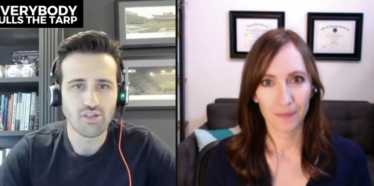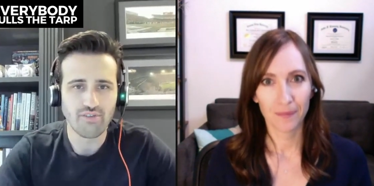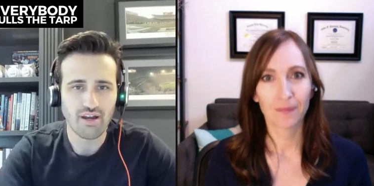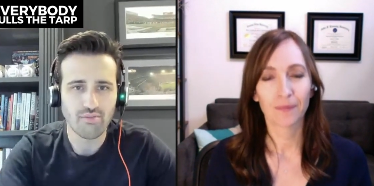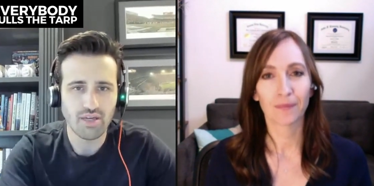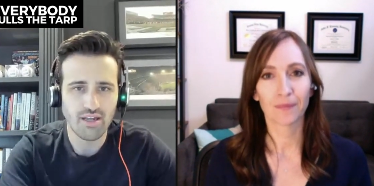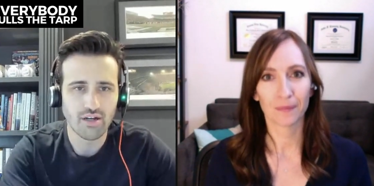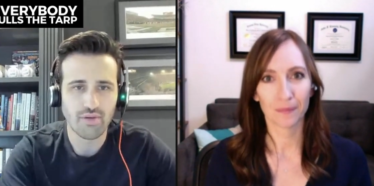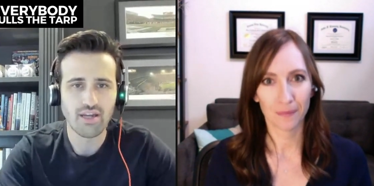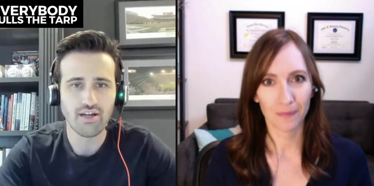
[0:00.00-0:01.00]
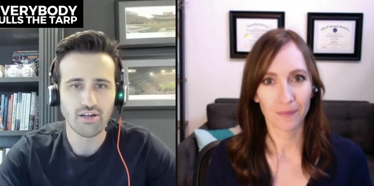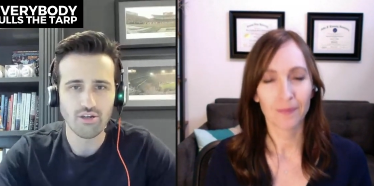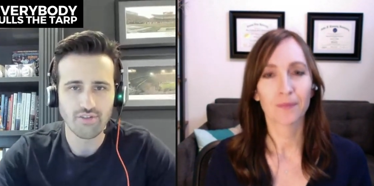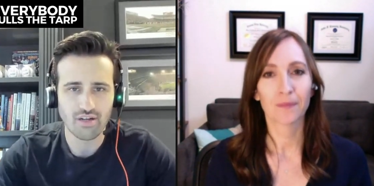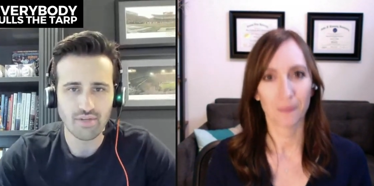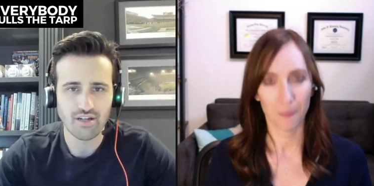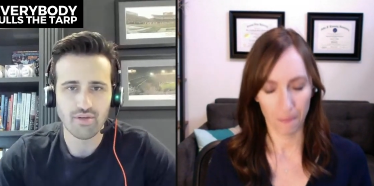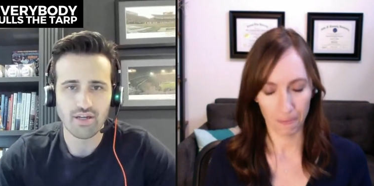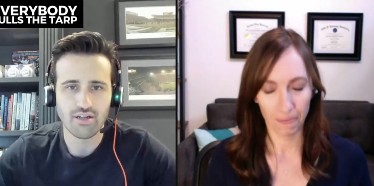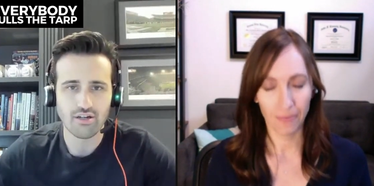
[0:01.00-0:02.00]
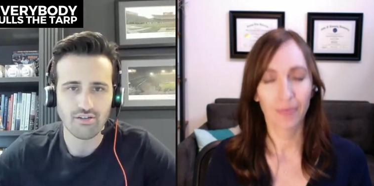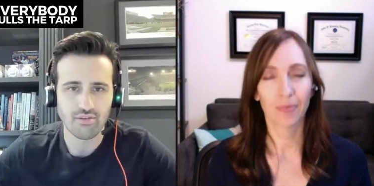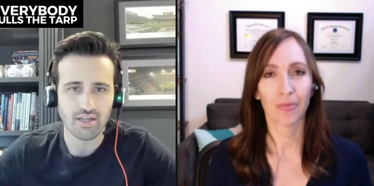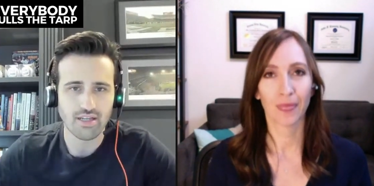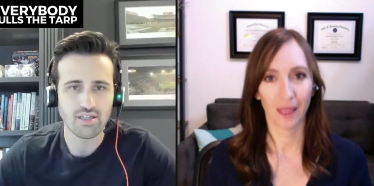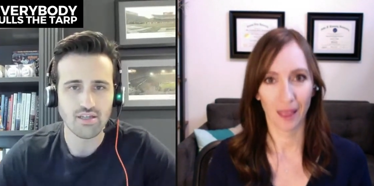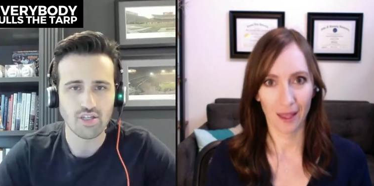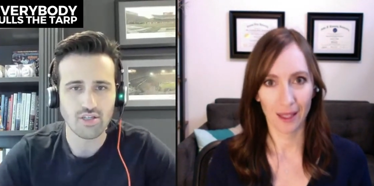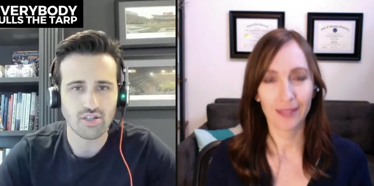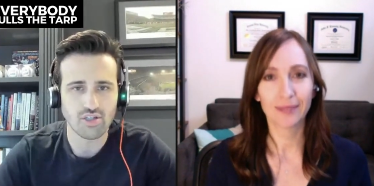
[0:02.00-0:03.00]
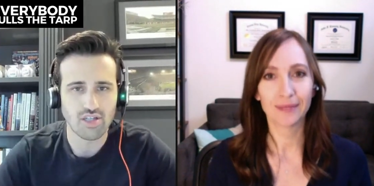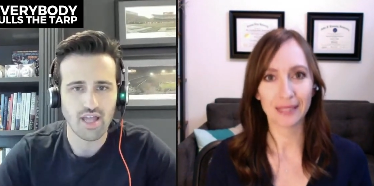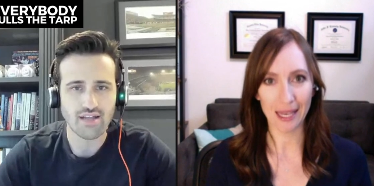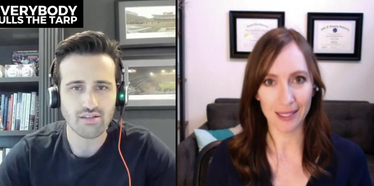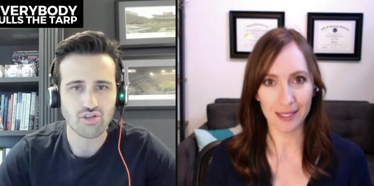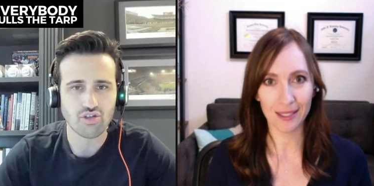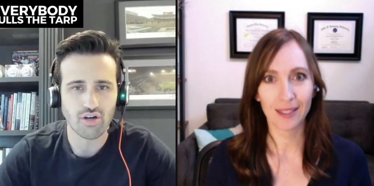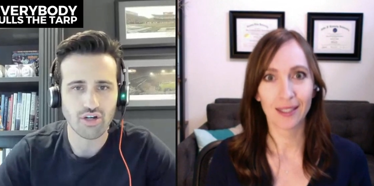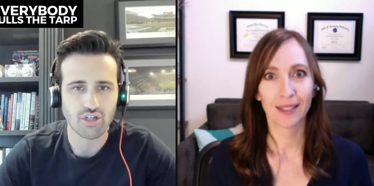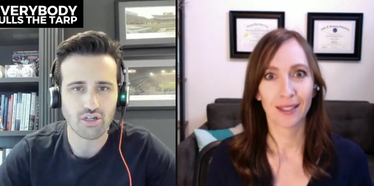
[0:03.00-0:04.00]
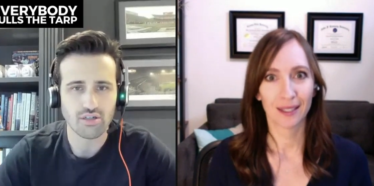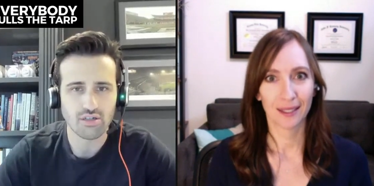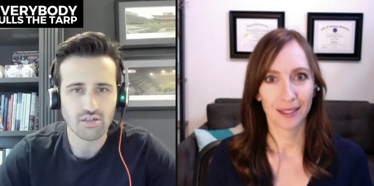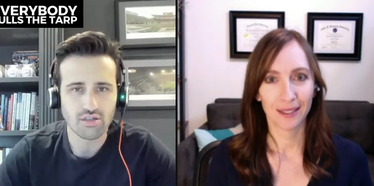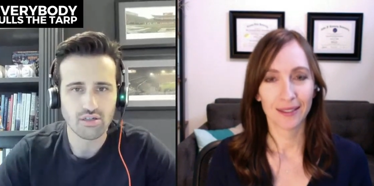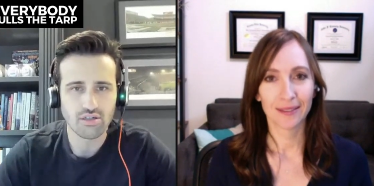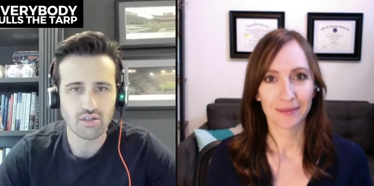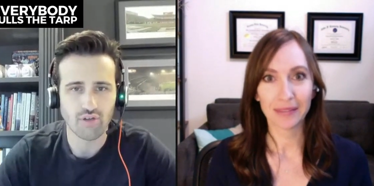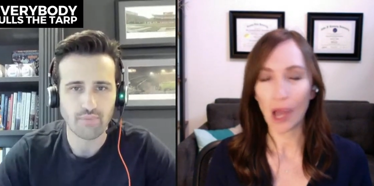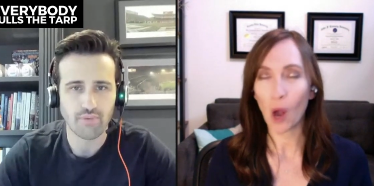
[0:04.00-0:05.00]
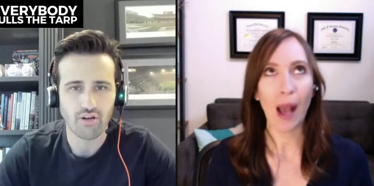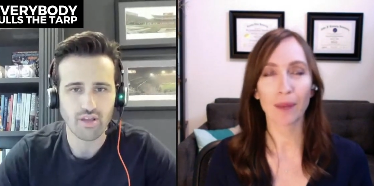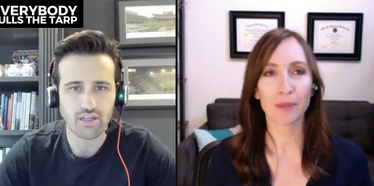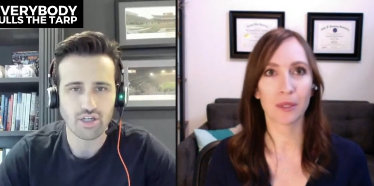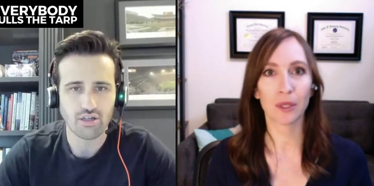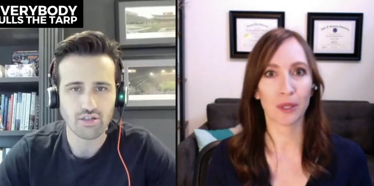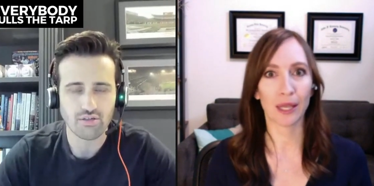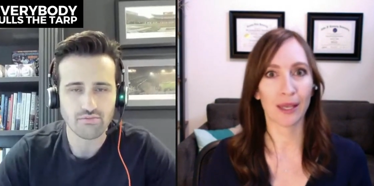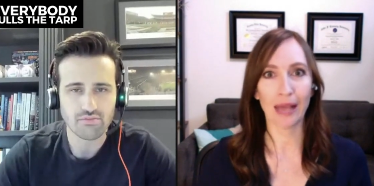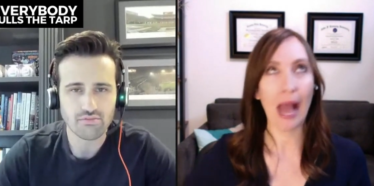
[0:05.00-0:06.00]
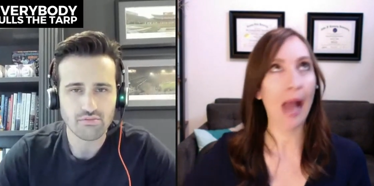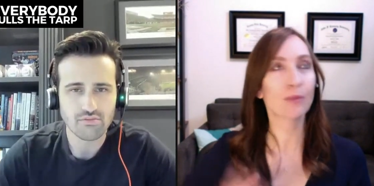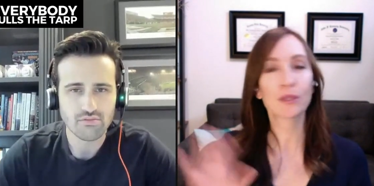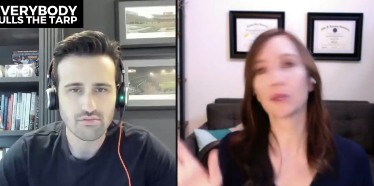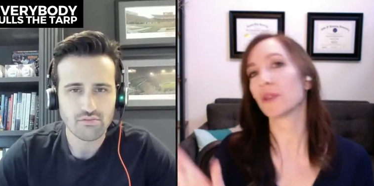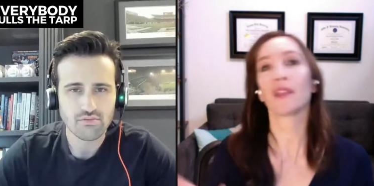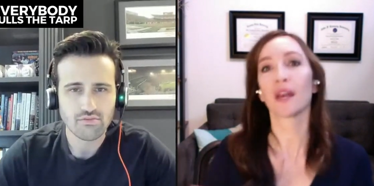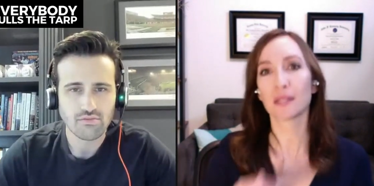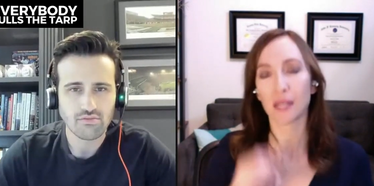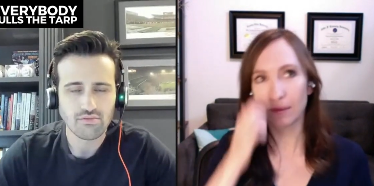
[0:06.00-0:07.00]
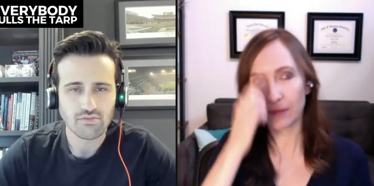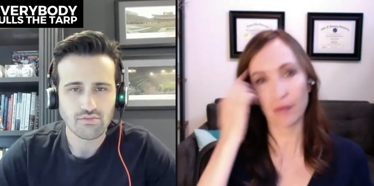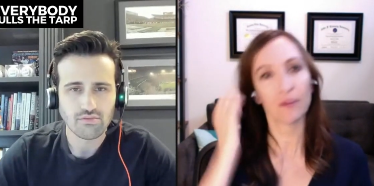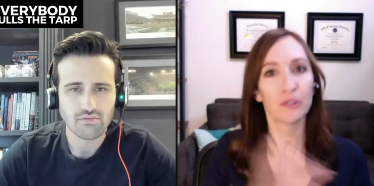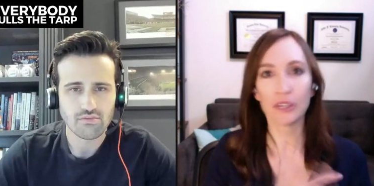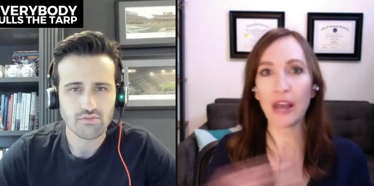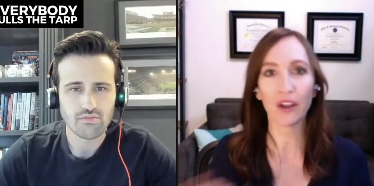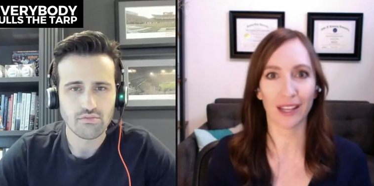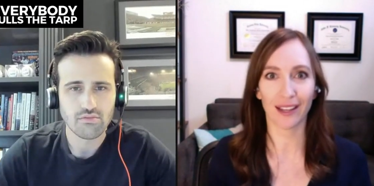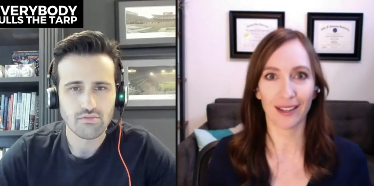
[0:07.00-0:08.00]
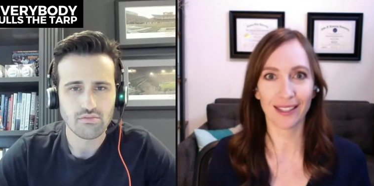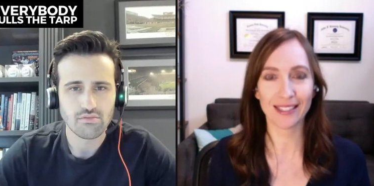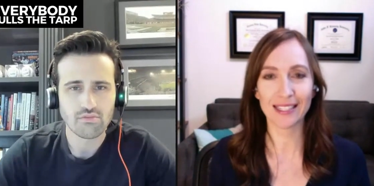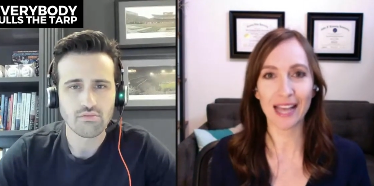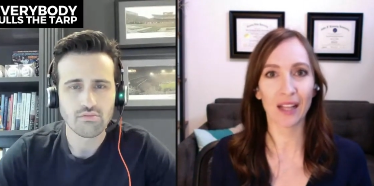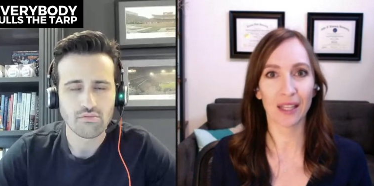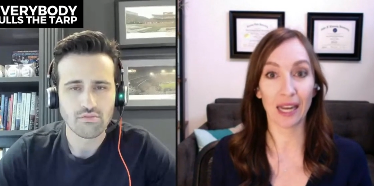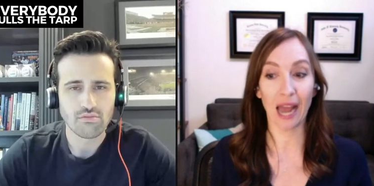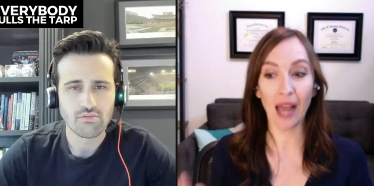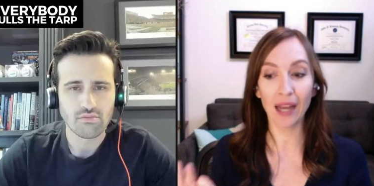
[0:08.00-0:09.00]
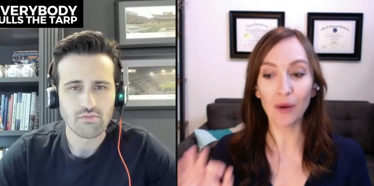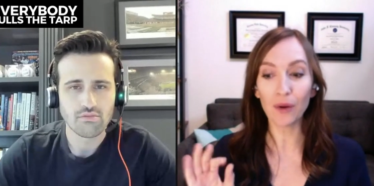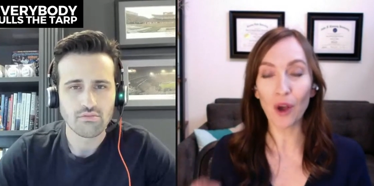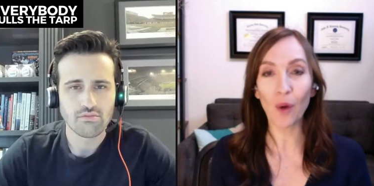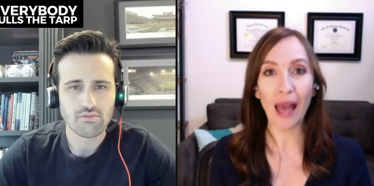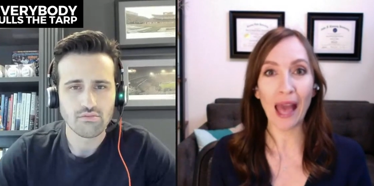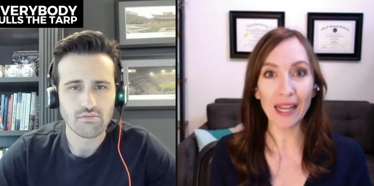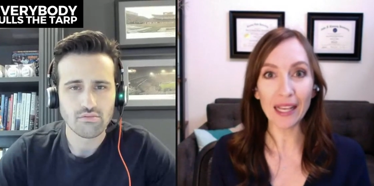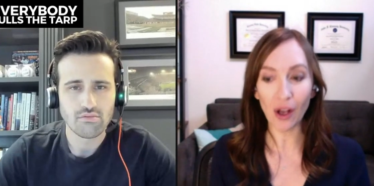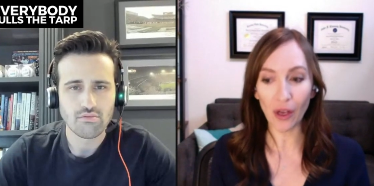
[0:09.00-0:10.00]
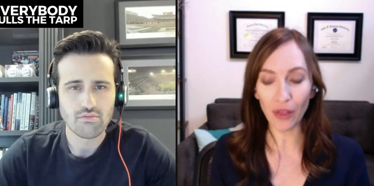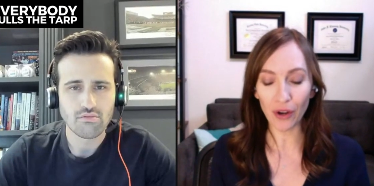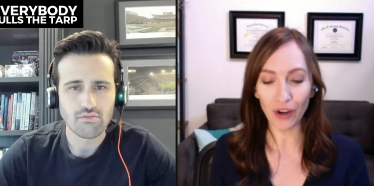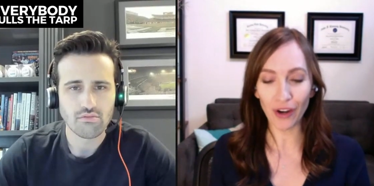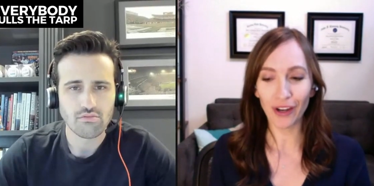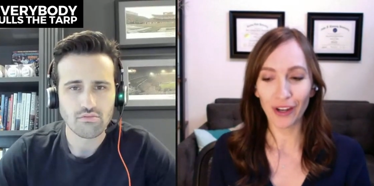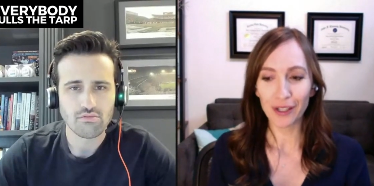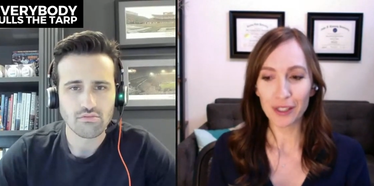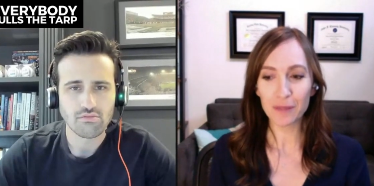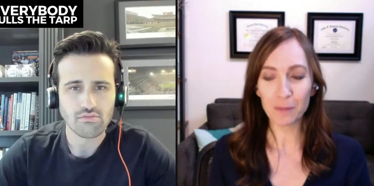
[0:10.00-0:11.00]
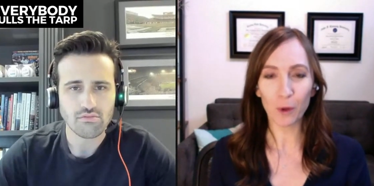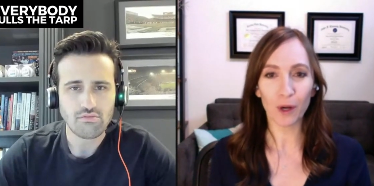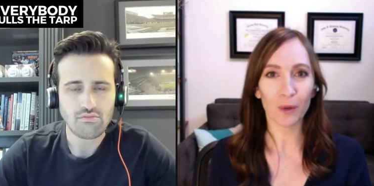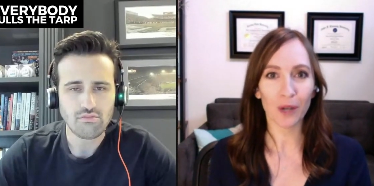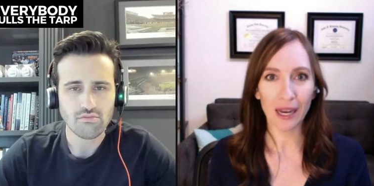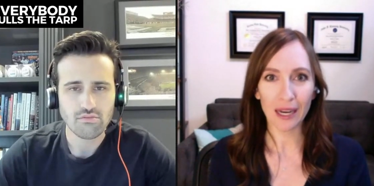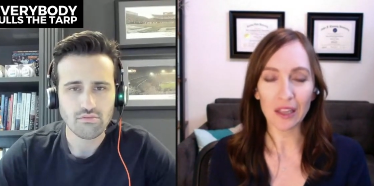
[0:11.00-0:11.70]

Speaker 1: you've got to be mm-hmm. here by here, you've got to be here by mm-hmm. here. You got to be. Is, it, does that yes. structure create oh, part absolutely.
Speaker 2: of that? Absolutely, absolutely. That's like that. you nailed it. That's exactly it. I don't know any other sport where an